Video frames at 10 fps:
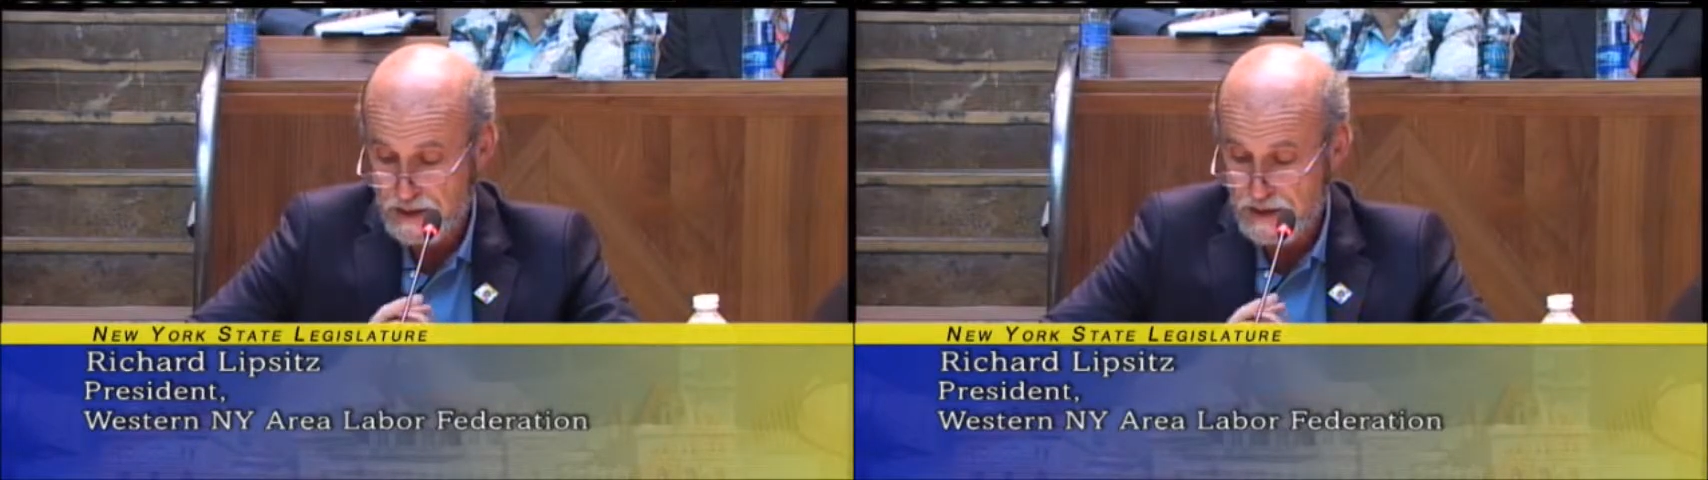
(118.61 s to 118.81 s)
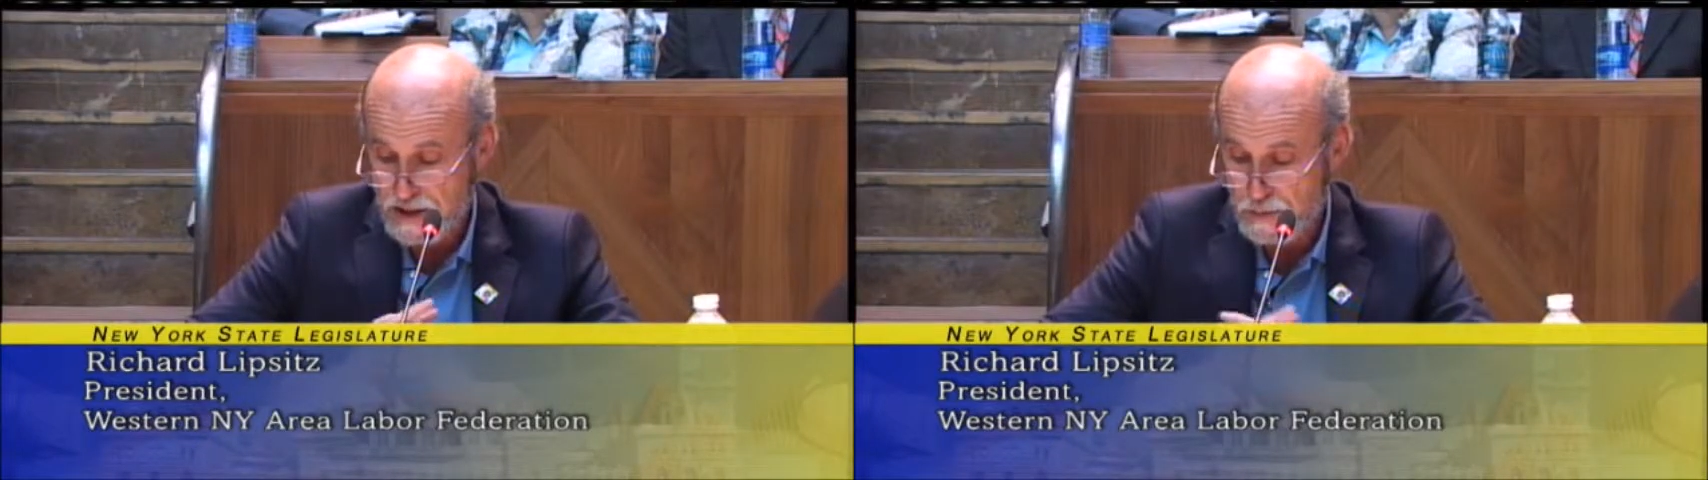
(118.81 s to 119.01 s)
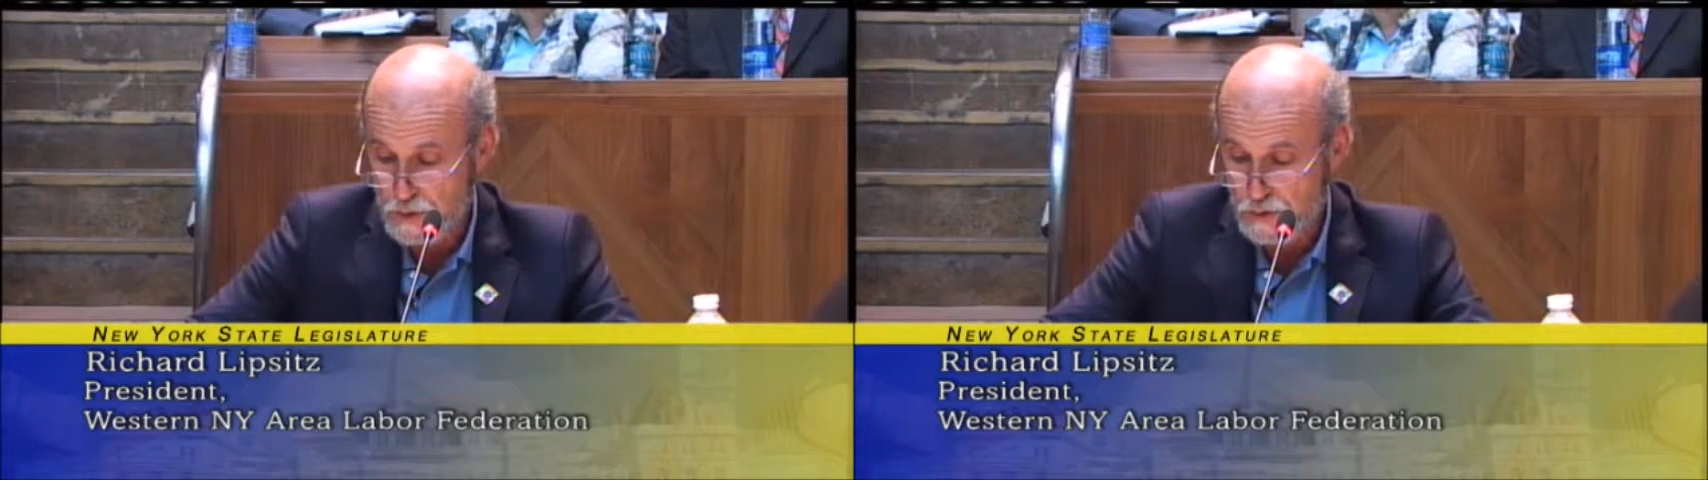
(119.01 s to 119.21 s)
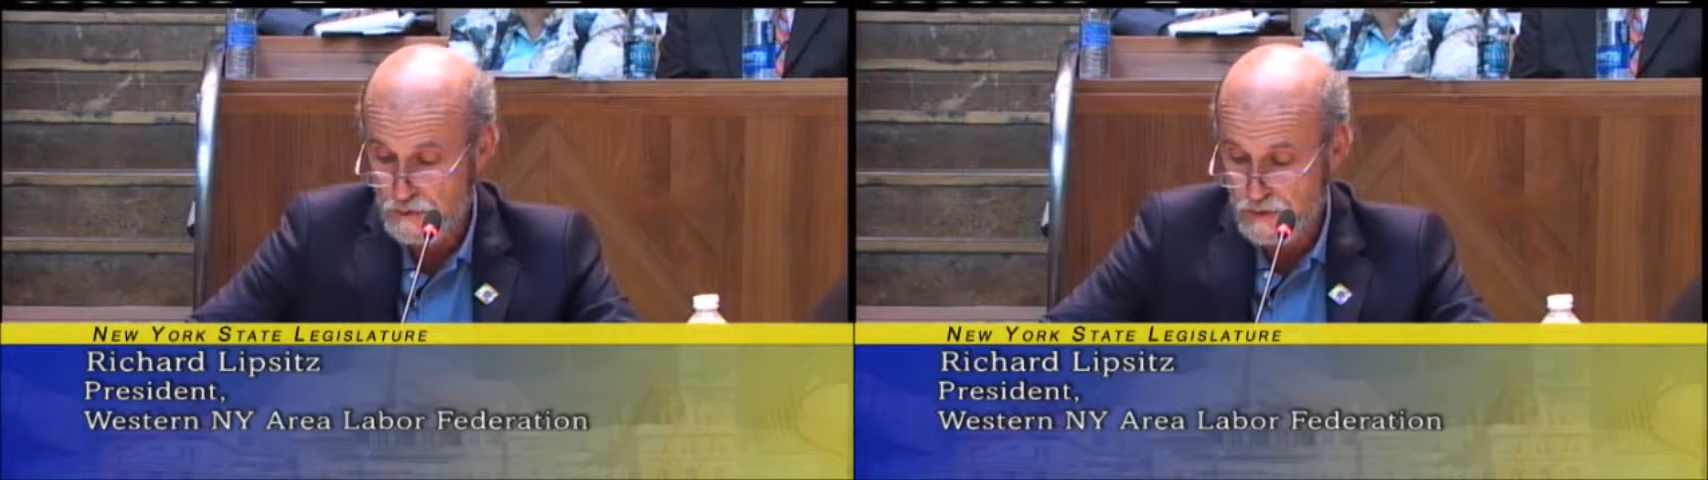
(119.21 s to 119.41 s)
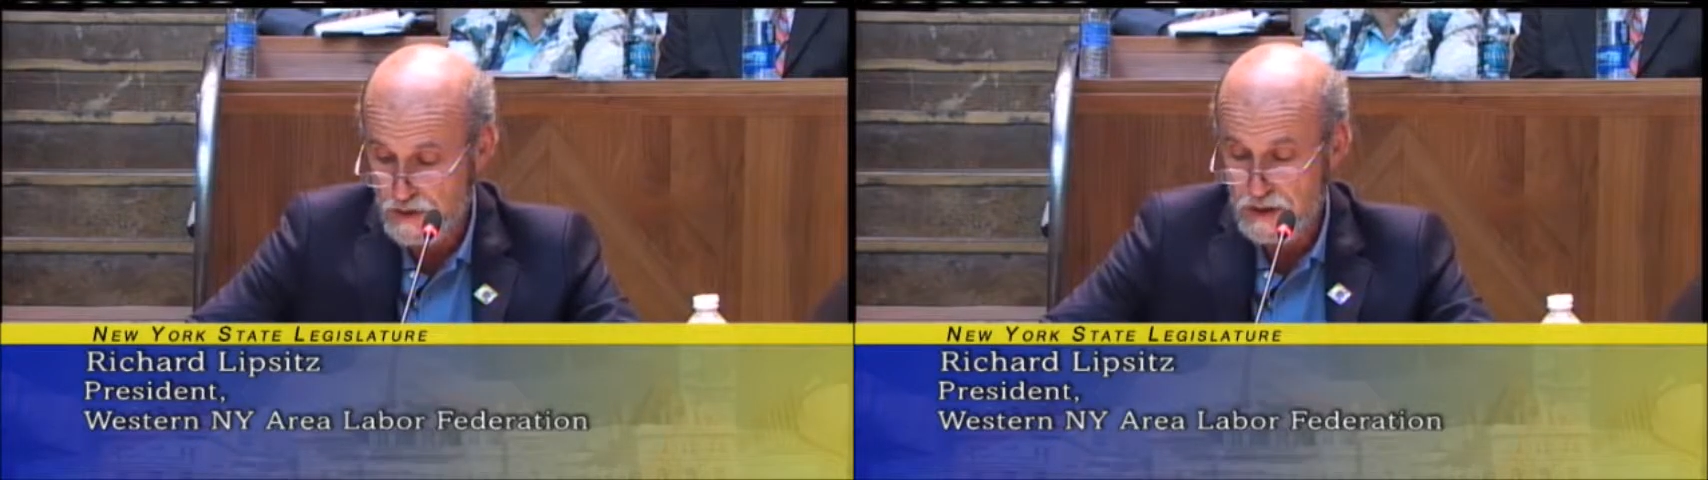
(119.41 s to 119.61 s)
that this
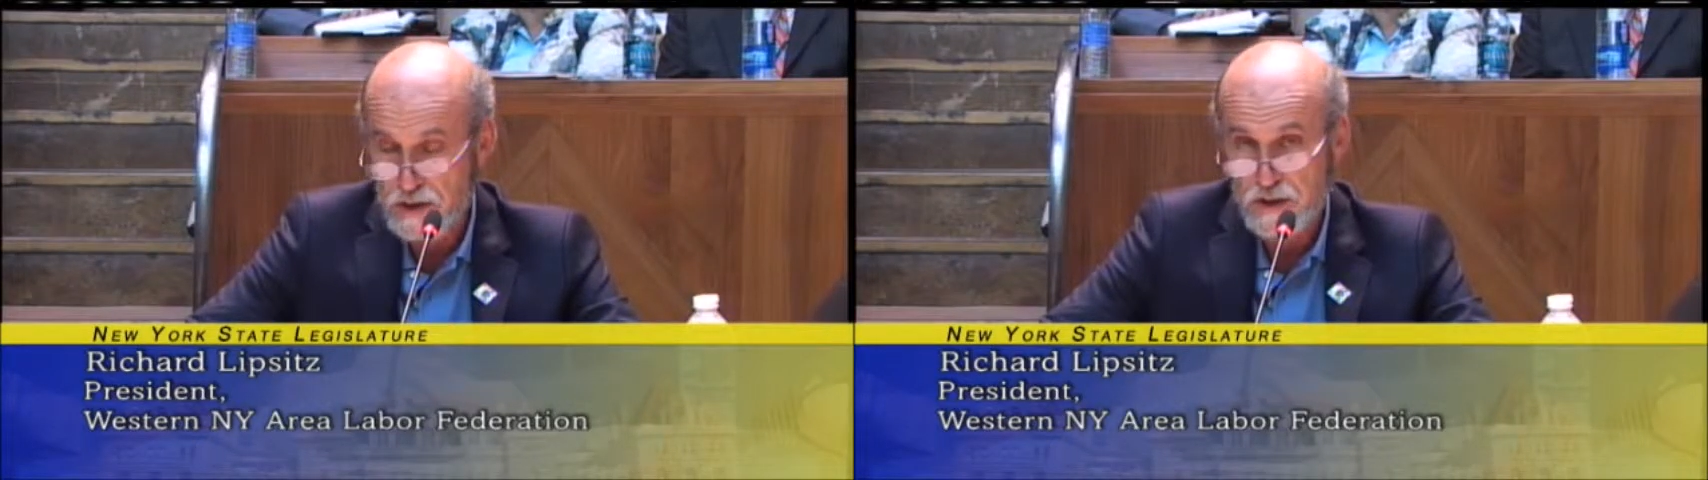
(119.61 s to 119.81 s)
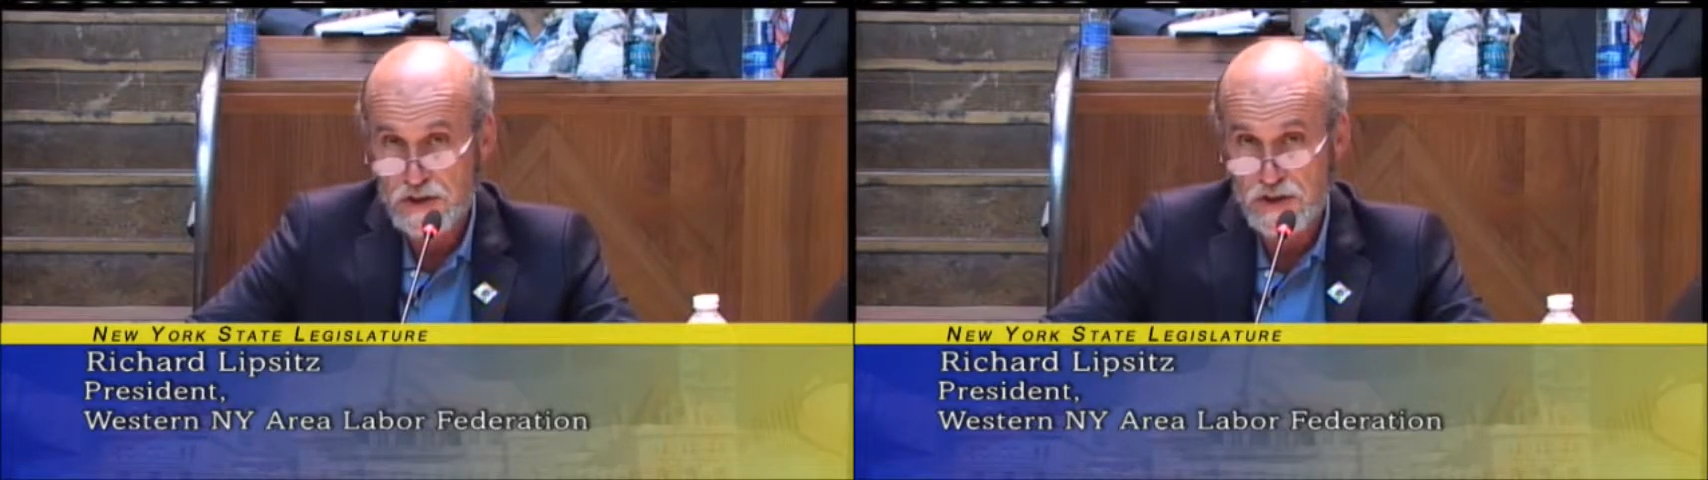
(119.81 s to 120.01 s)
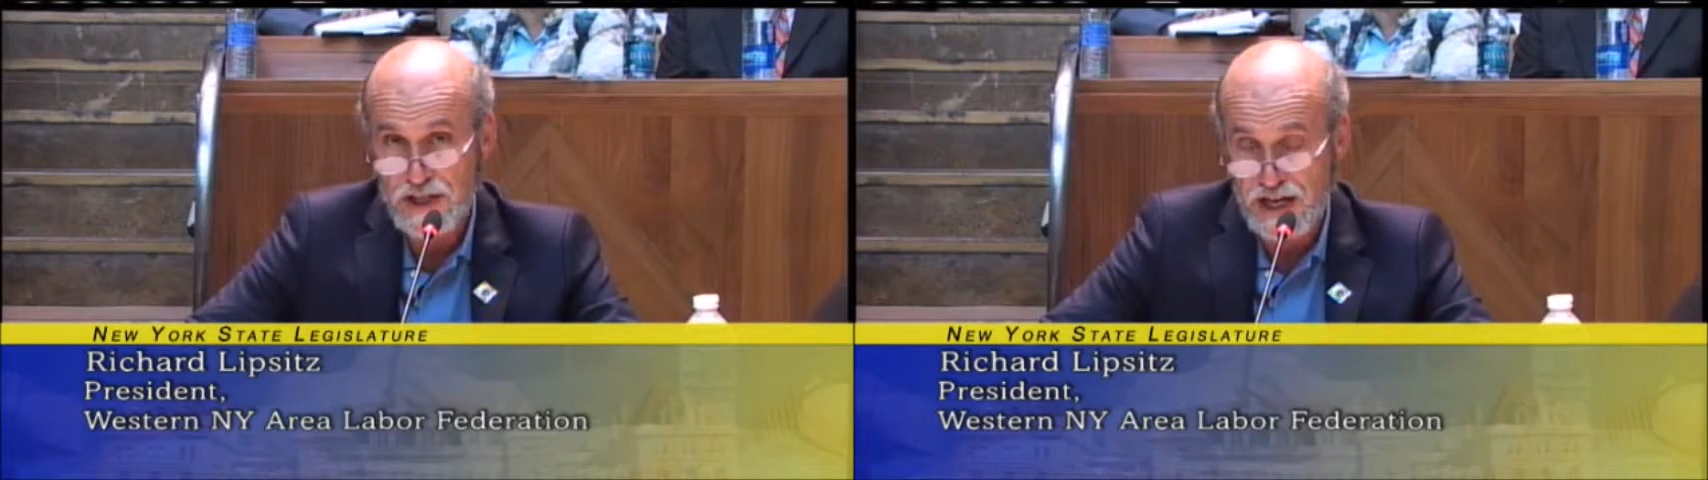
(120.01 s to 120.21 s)
move should